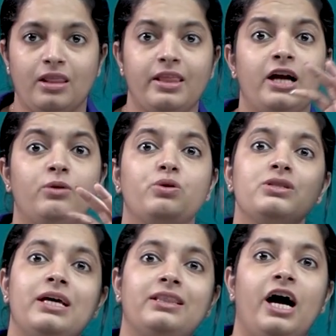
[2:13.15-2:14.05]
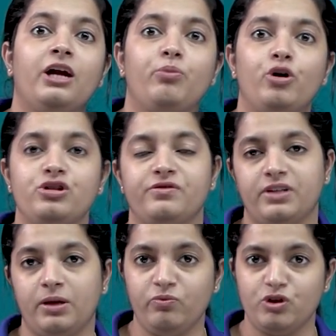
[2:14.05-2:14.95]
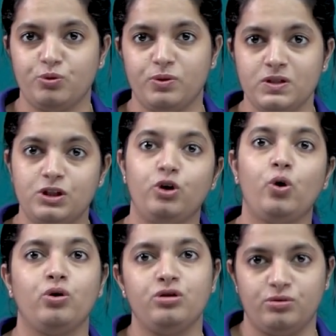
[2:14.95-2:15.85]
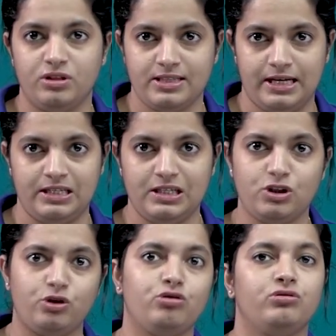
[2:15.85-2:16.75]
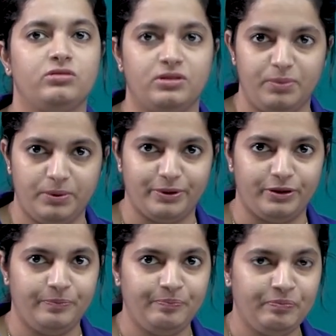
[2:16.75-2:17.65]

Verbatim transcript: That was at that point of time which was known to the scientists or known to the people.